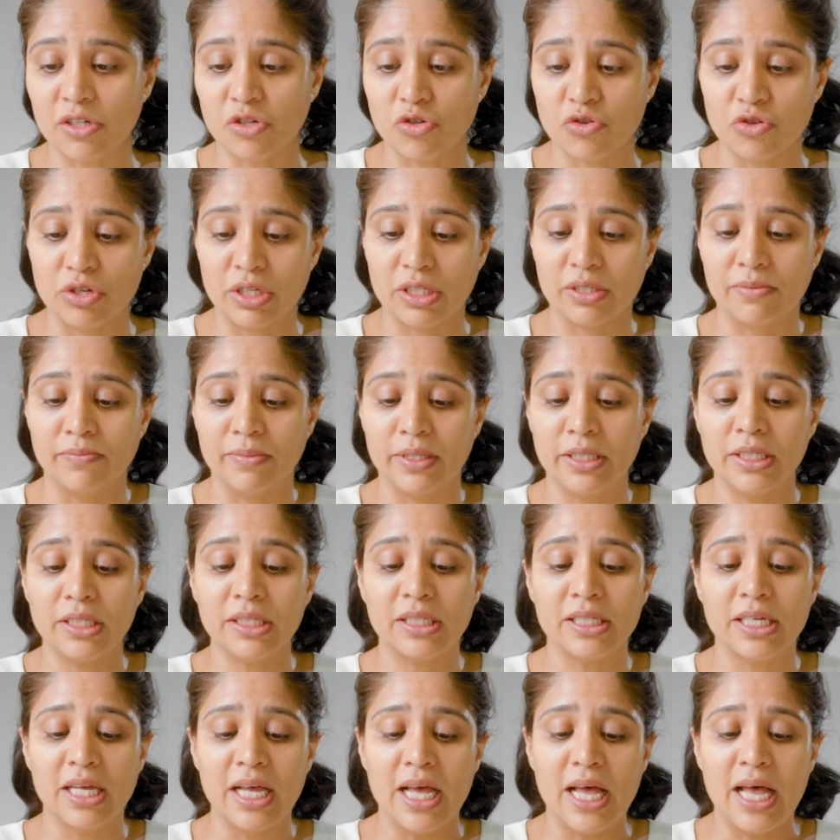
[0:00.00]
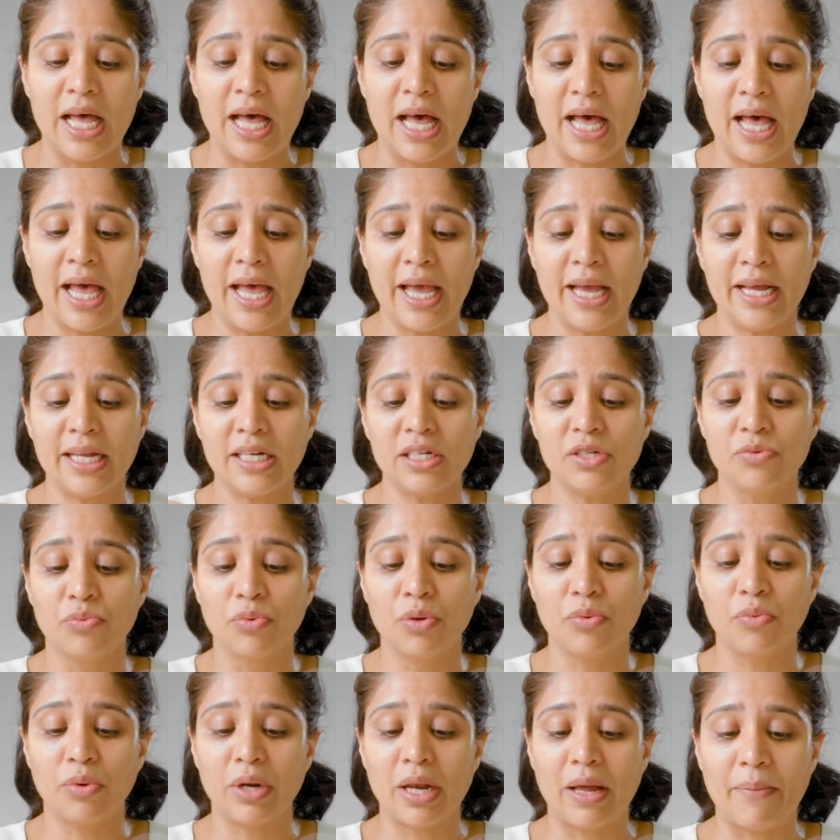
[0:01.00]
treatment, and
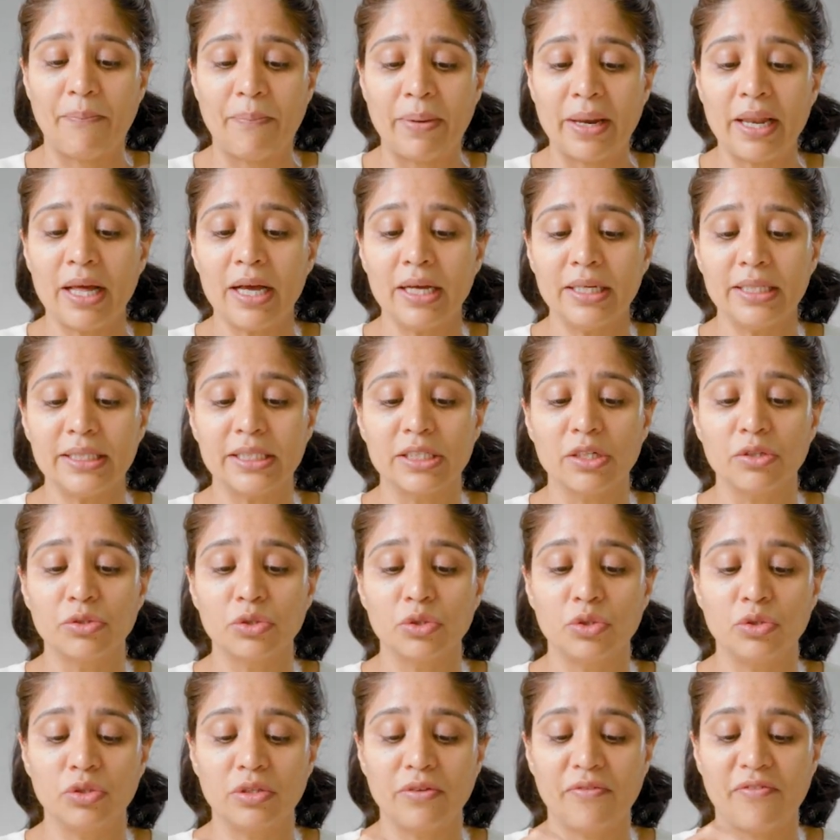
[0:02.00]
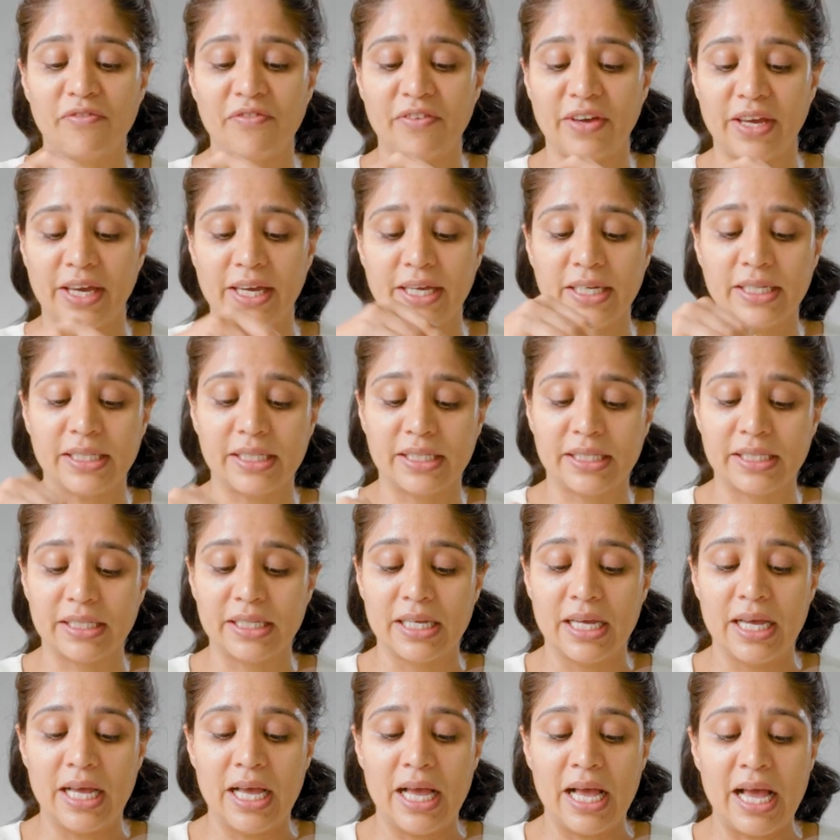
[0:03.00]
we will apply it onto the
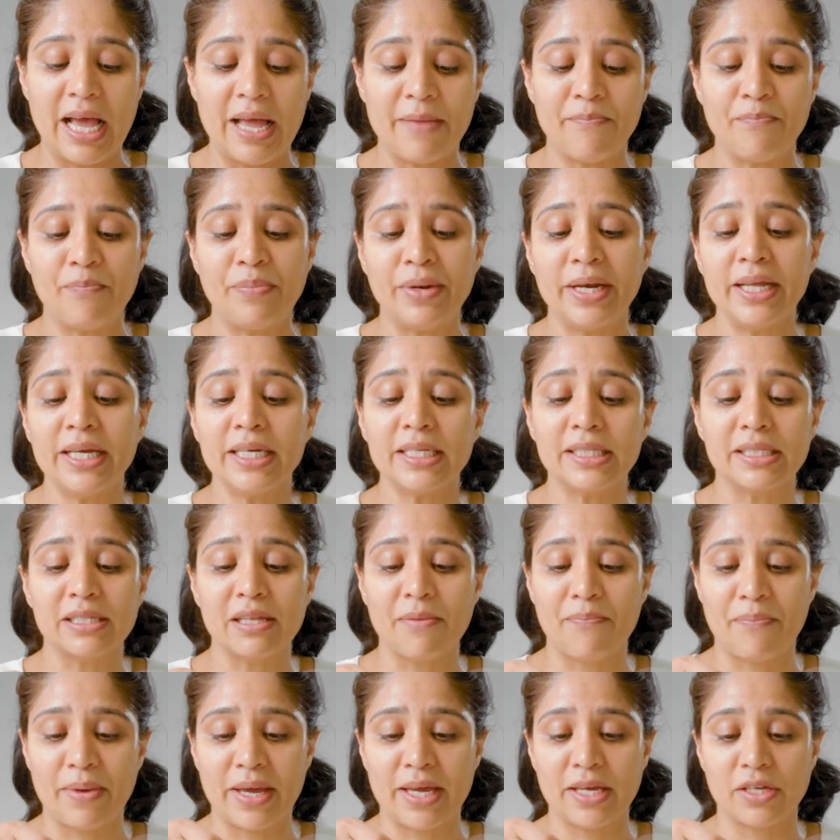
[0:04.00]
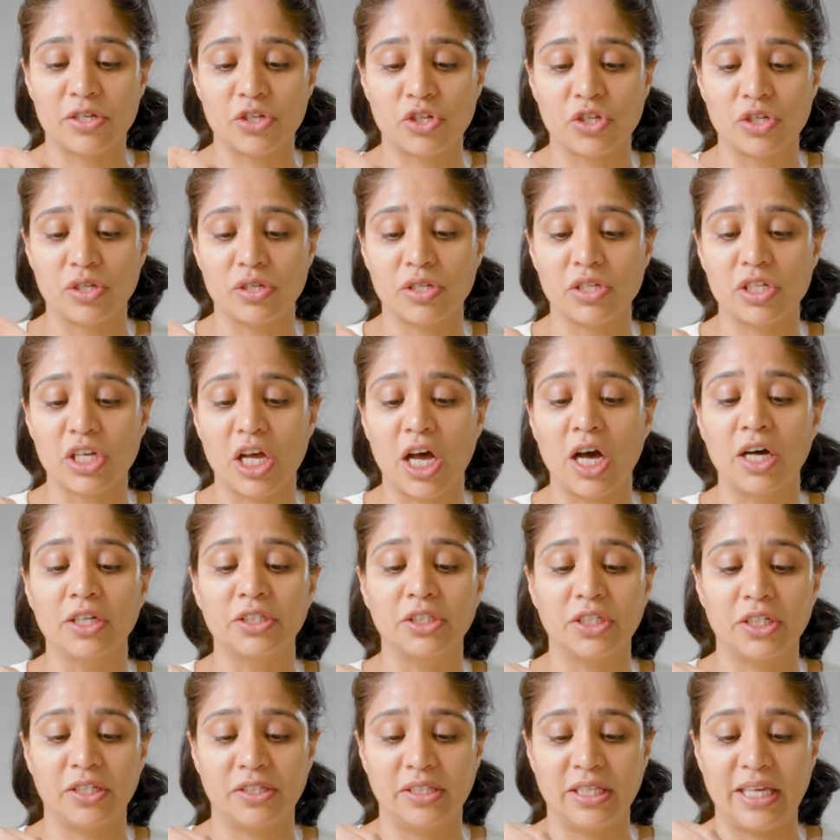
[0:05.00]
face and place the patient
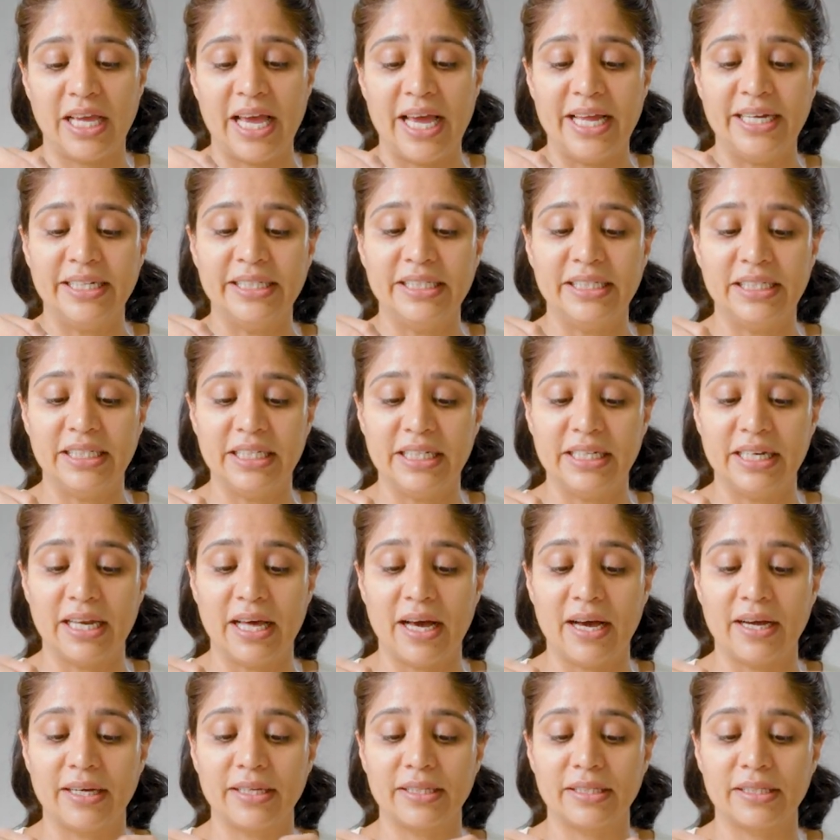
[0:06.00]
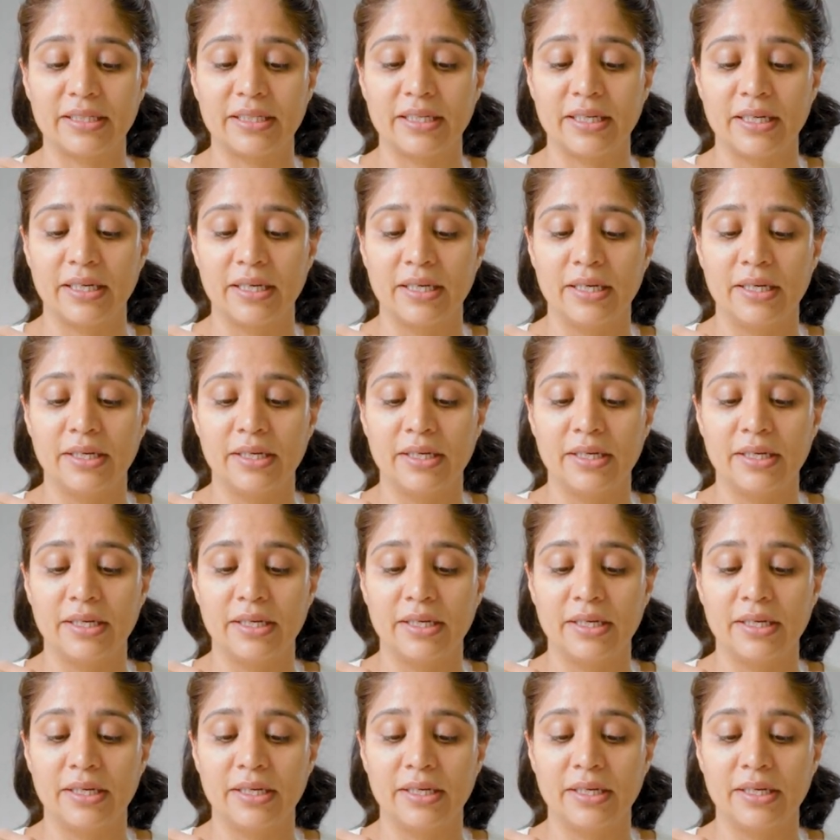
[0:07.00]
under the LED light.